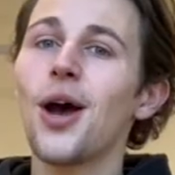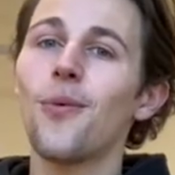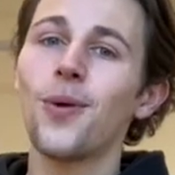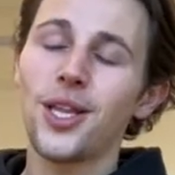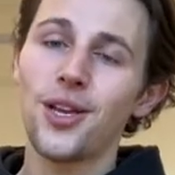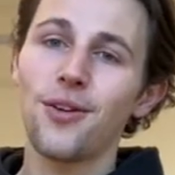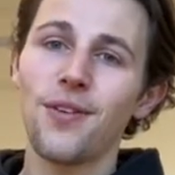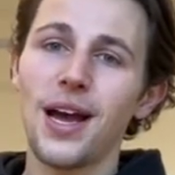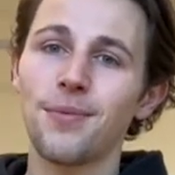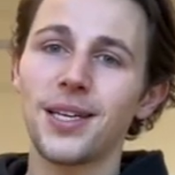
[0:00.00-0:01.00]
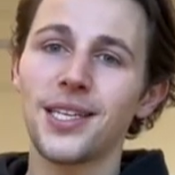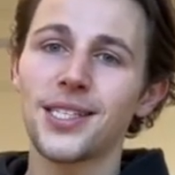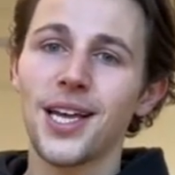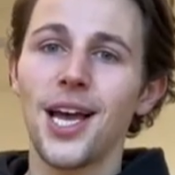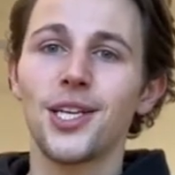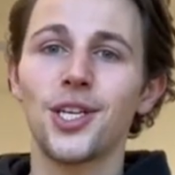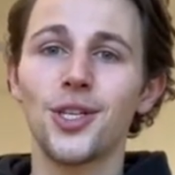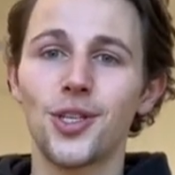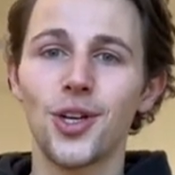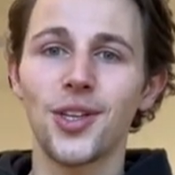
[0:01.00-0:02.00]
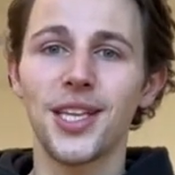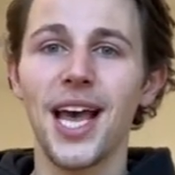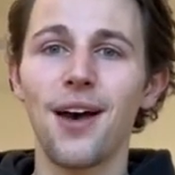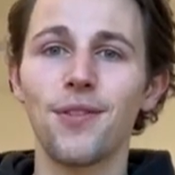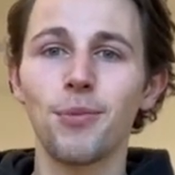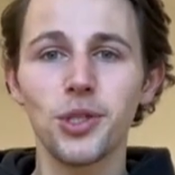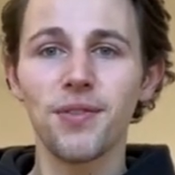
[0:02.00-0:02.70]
with your families, to ensure that they have the most